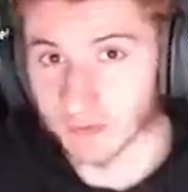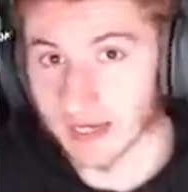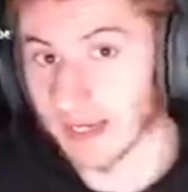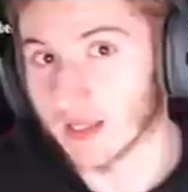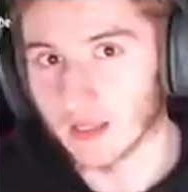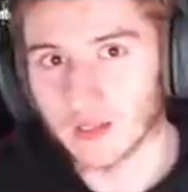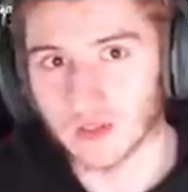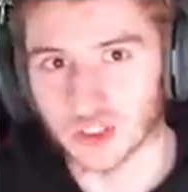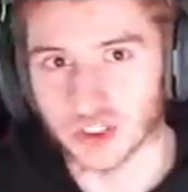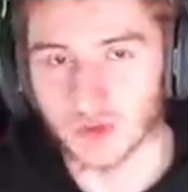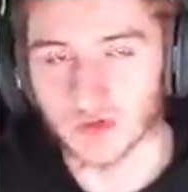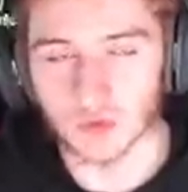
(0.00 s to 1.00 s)
update, the
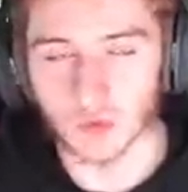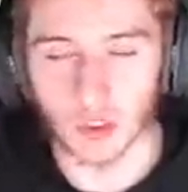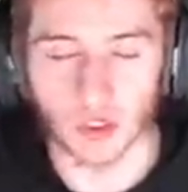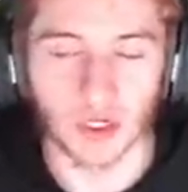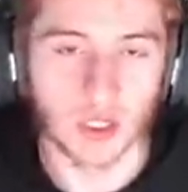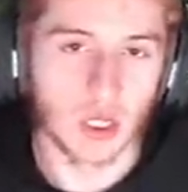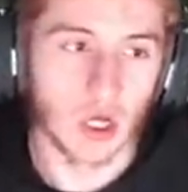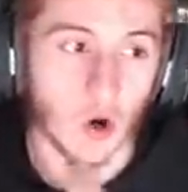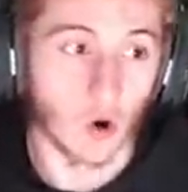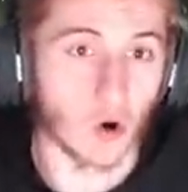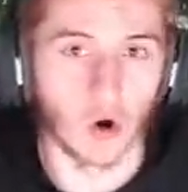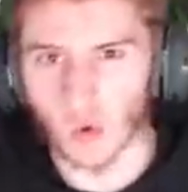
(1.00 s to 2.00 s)
tuners one,
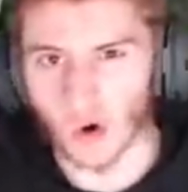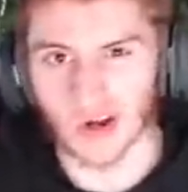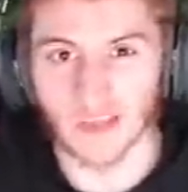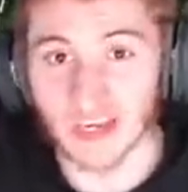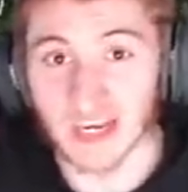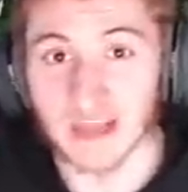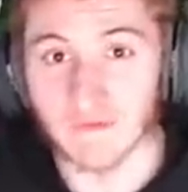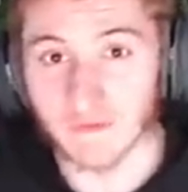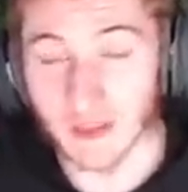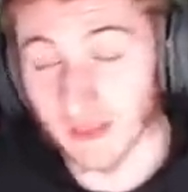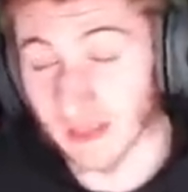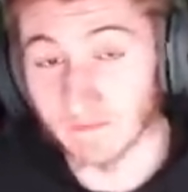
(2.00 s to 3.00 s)
or one in the near
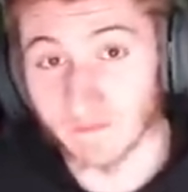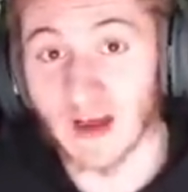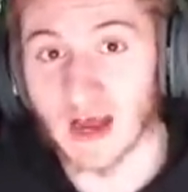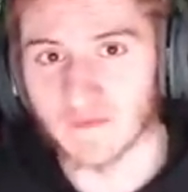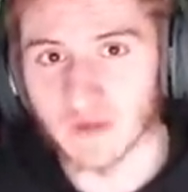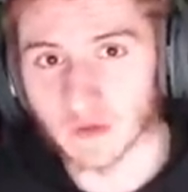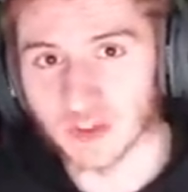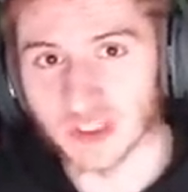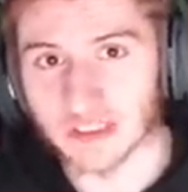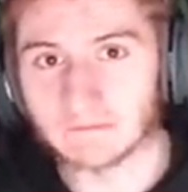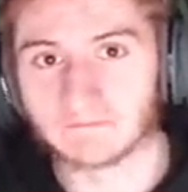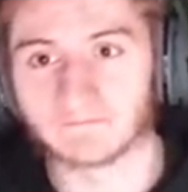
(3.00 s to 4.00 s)
in the far
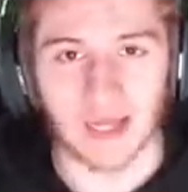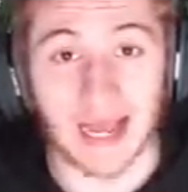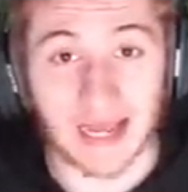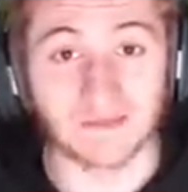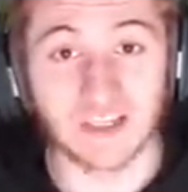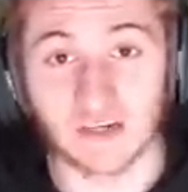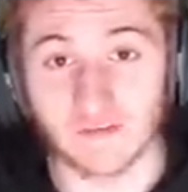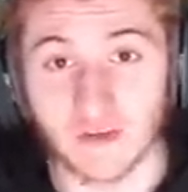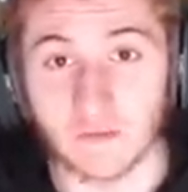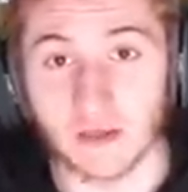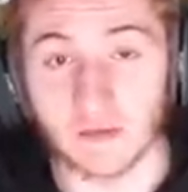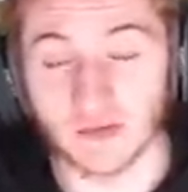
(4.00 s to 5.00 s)
future. I have seen a
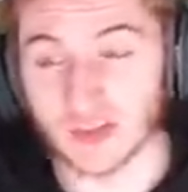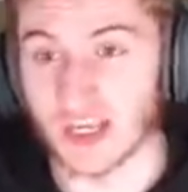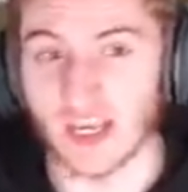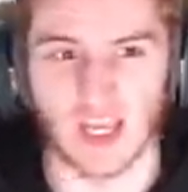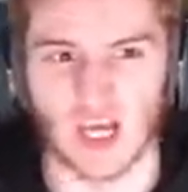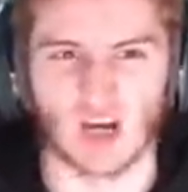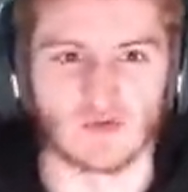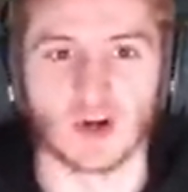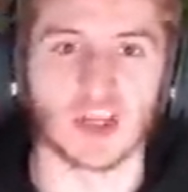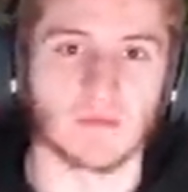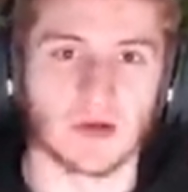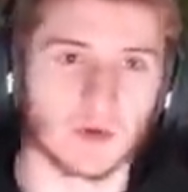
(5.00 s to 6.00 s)
few people say, oh,
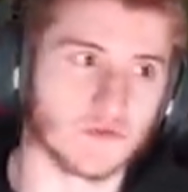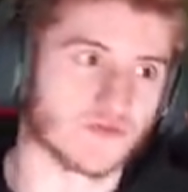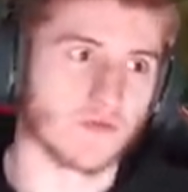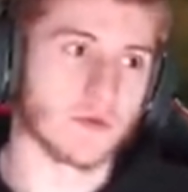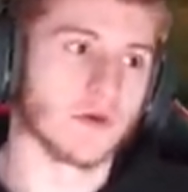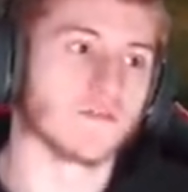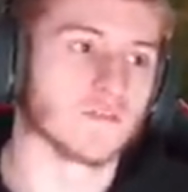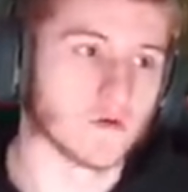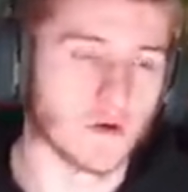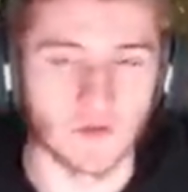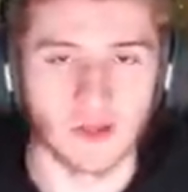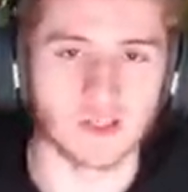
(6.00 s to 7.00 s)
Rocket Bunny was removed for
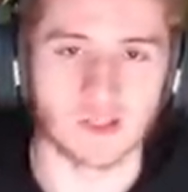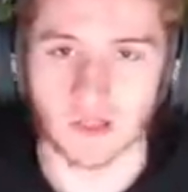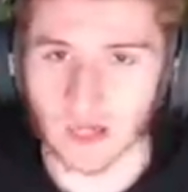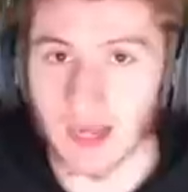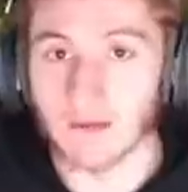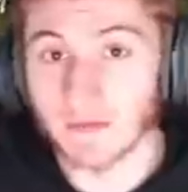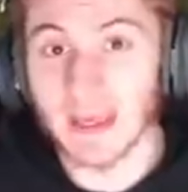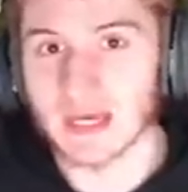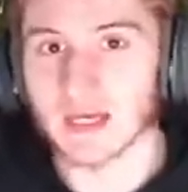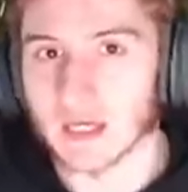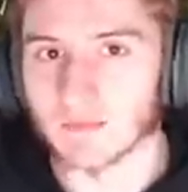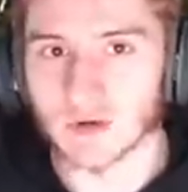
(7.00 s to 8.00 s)
a reason.
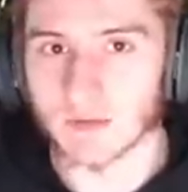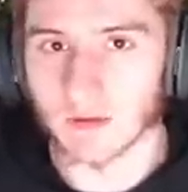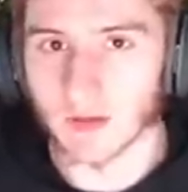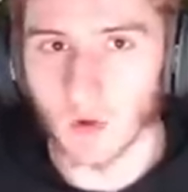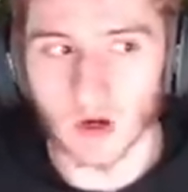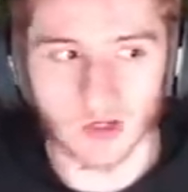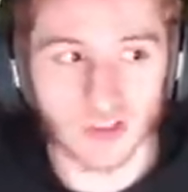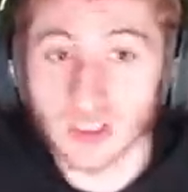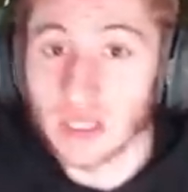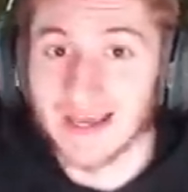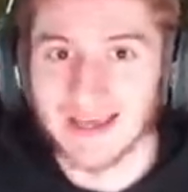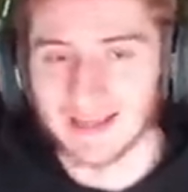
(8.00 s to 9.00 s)
Yeah, it probably was.
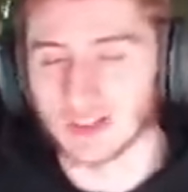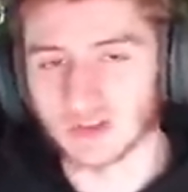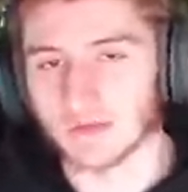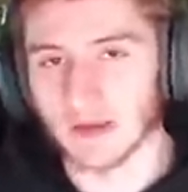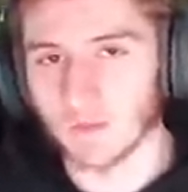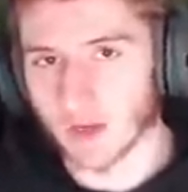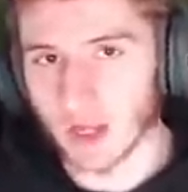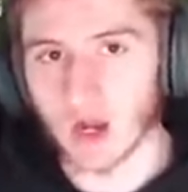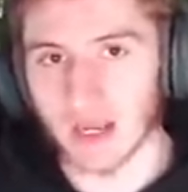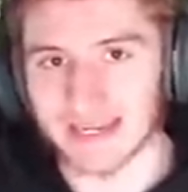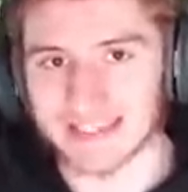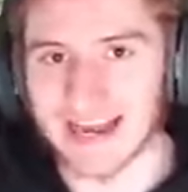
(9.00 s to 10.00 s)
That doesn't mean we
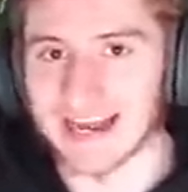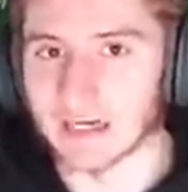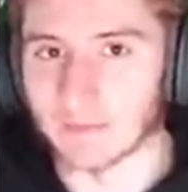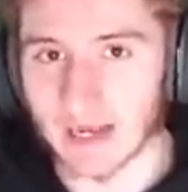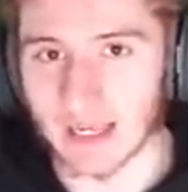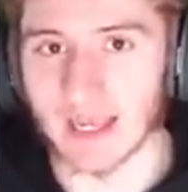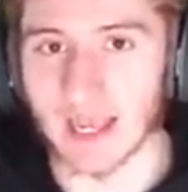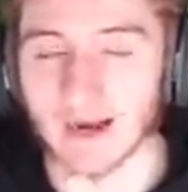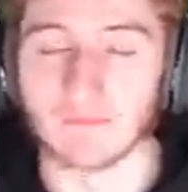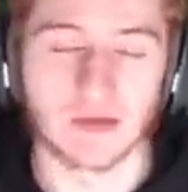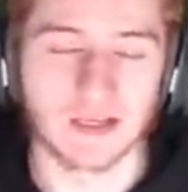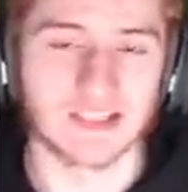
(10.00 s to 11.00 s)
can't get it added back
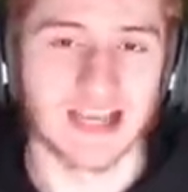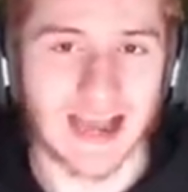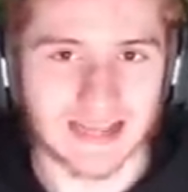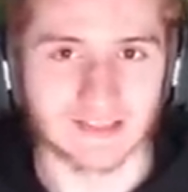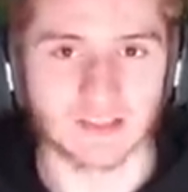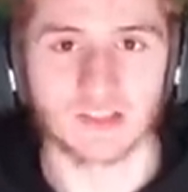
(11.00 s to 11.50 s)
again, because it has